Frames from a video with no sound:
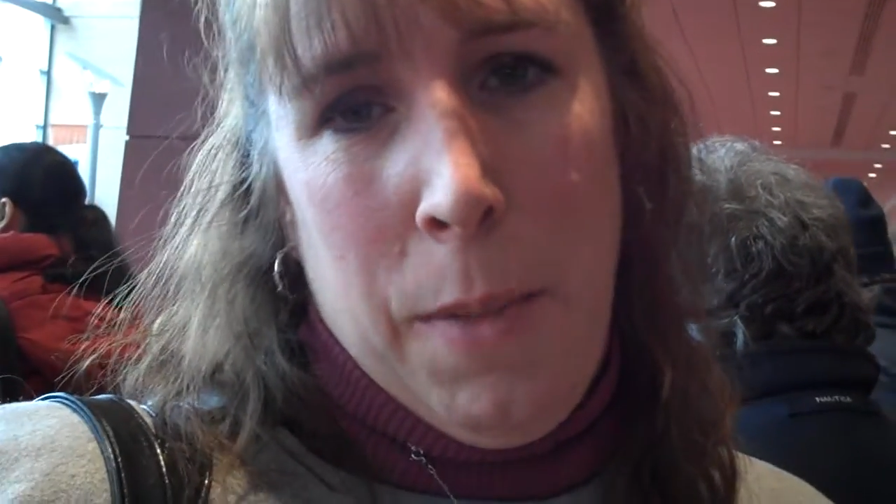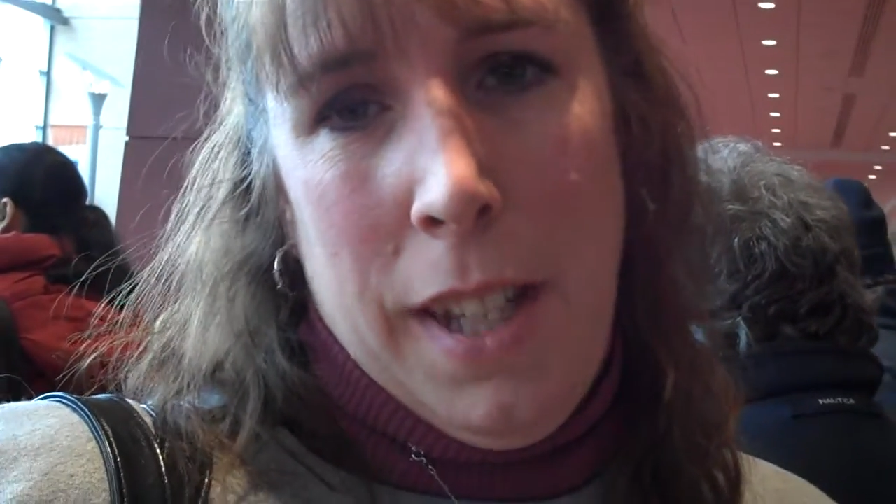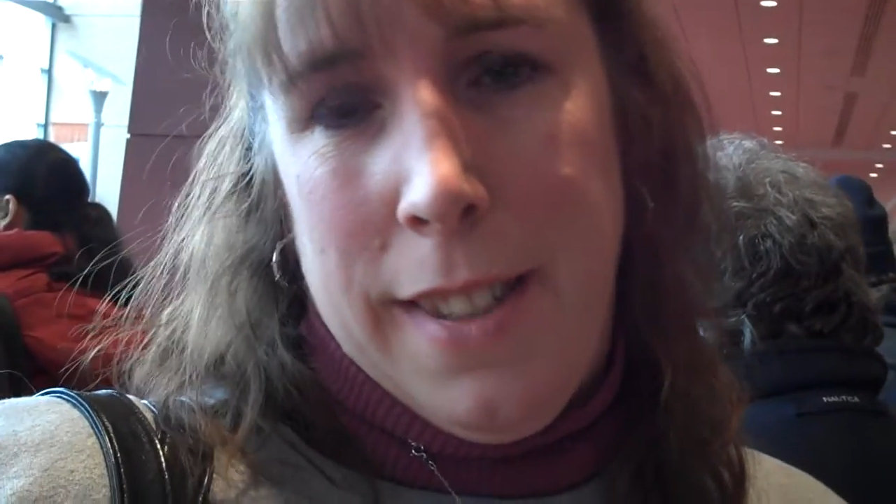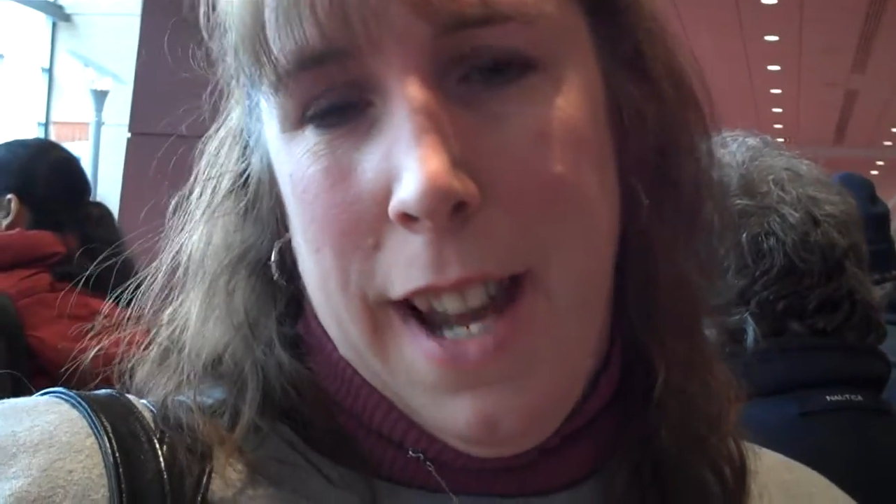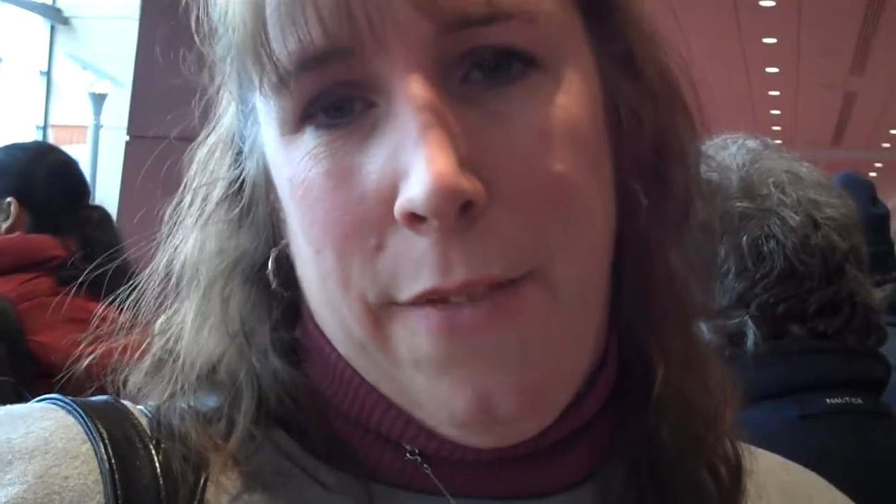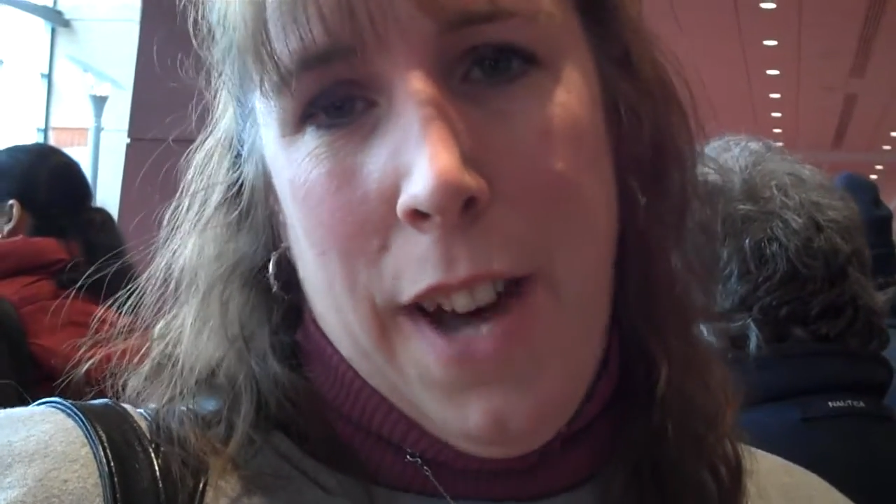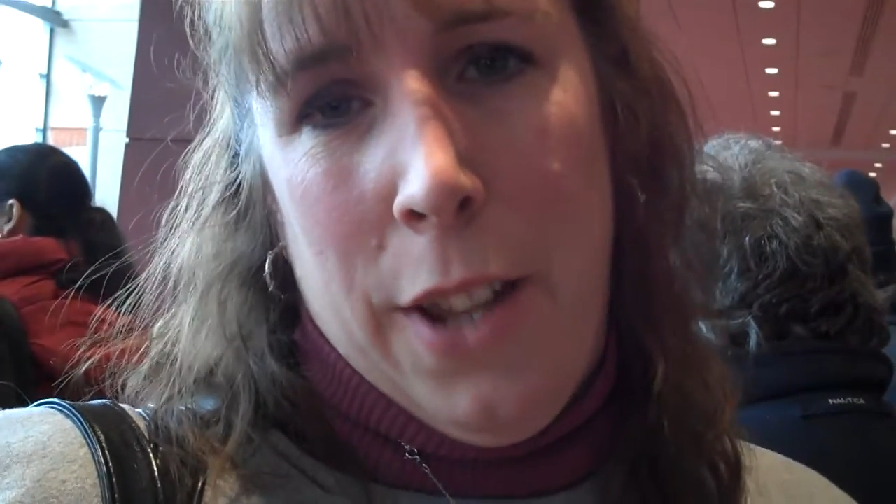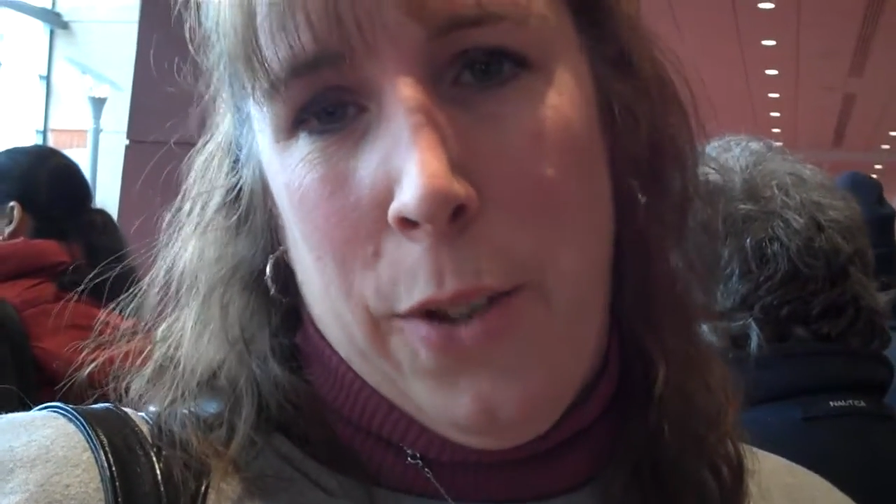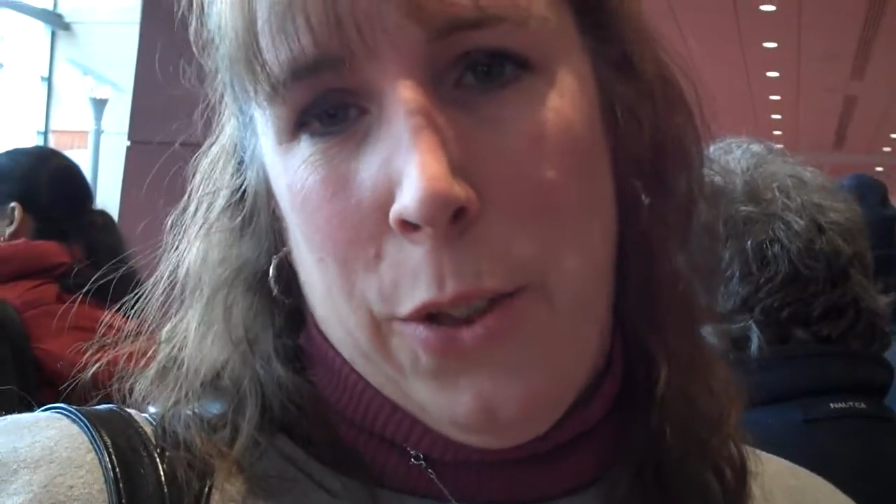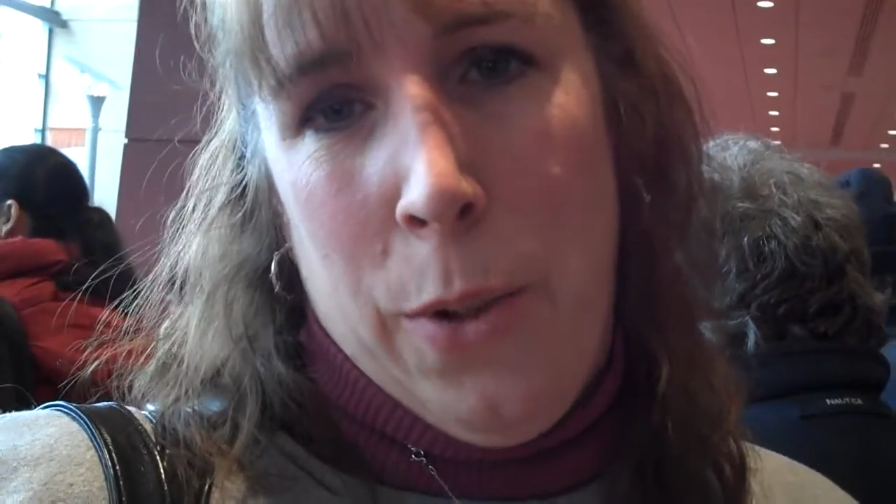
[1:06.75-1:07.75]
and he's not
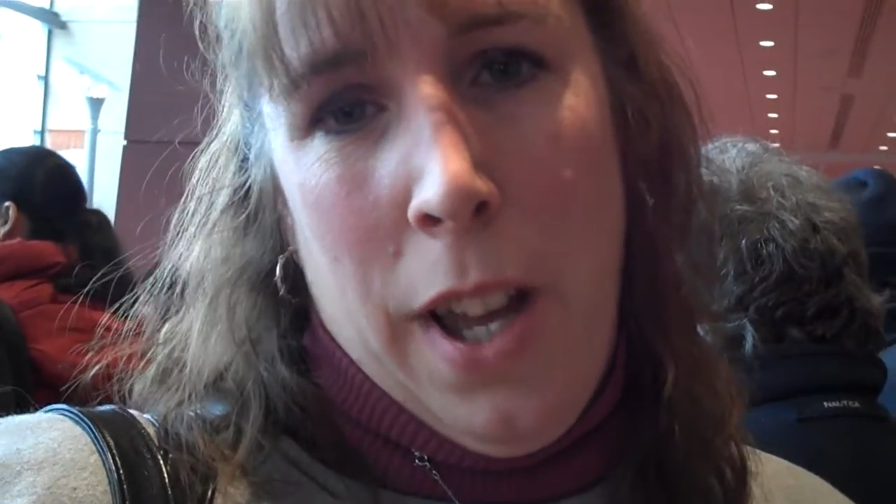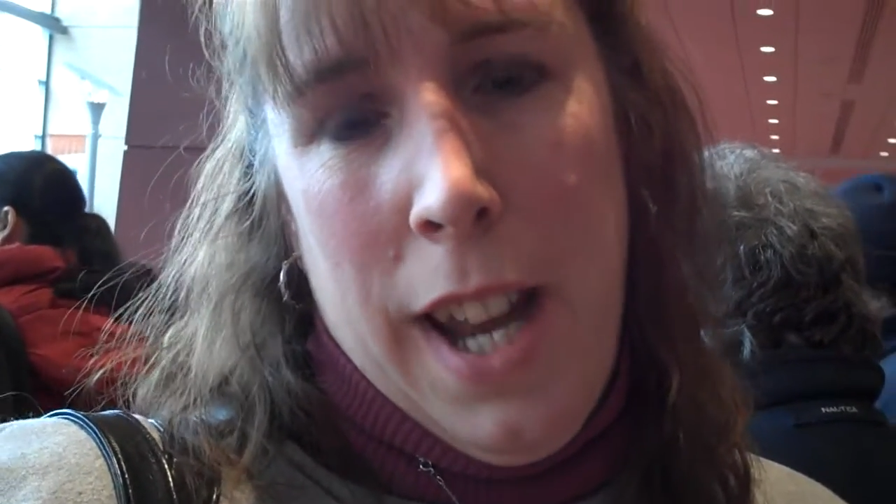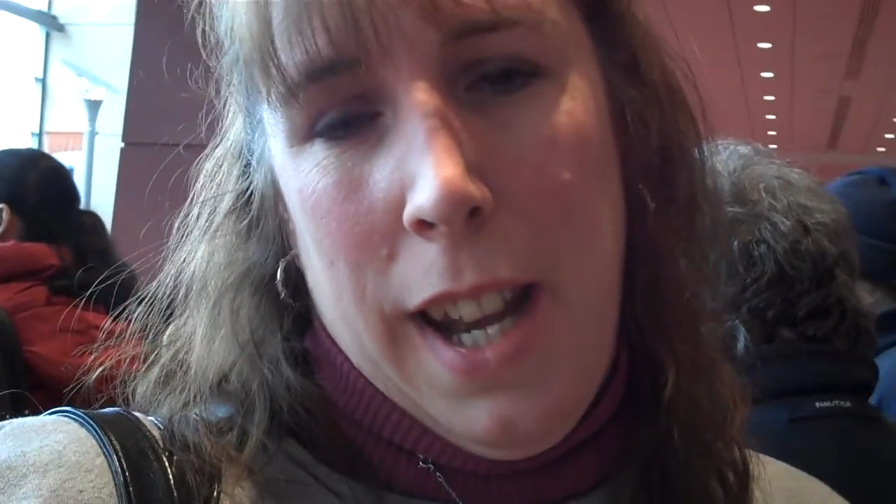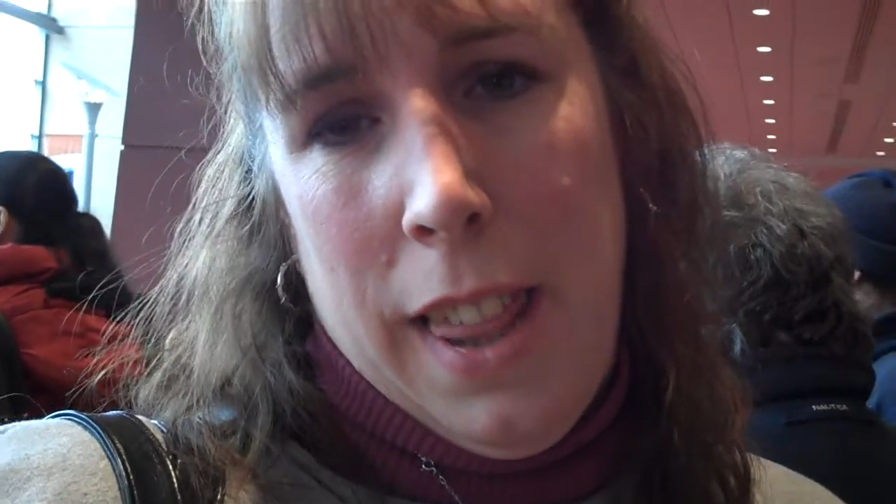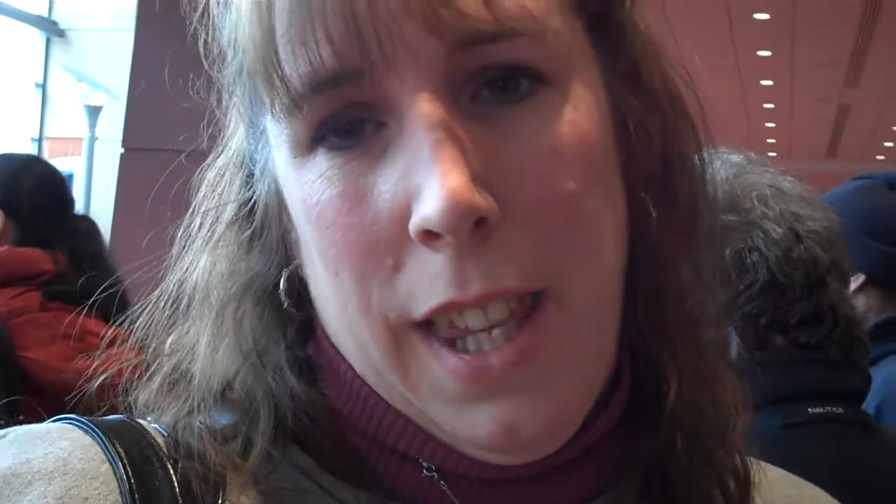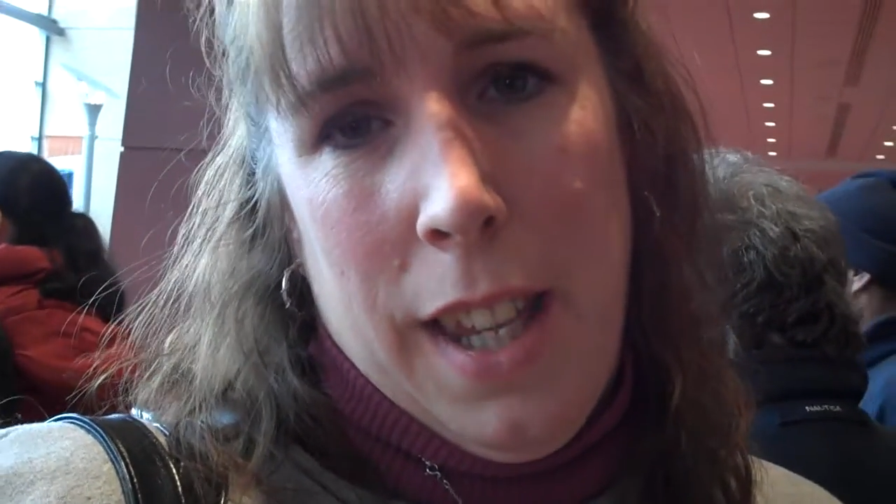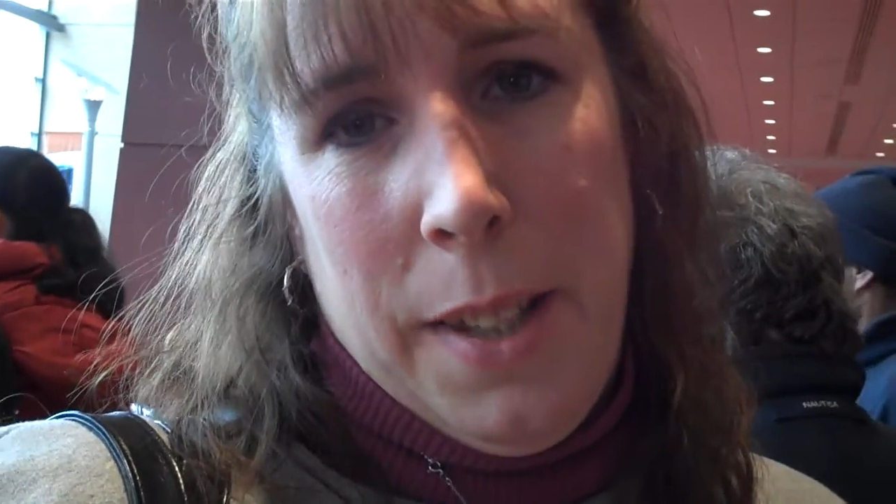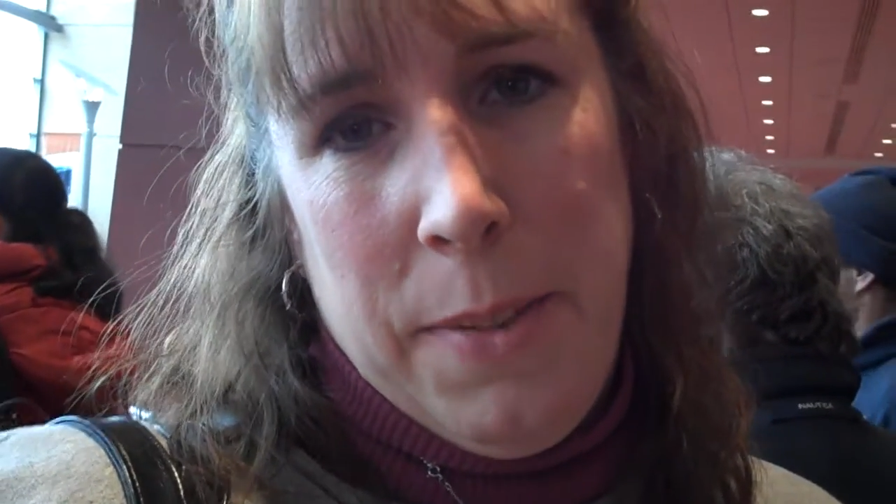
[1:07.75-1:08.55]
following through on anything.